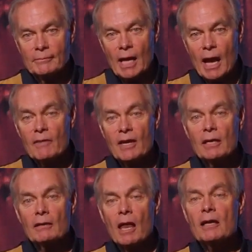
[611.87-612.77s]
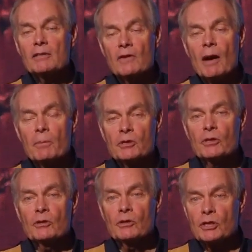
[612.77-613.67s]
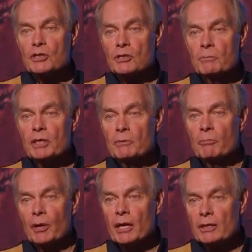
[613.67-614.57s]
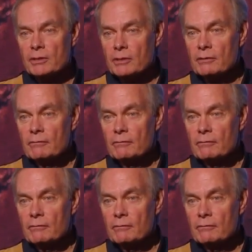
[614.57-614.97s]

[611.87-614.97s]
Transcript: I've had lots of opportunities to be depressed.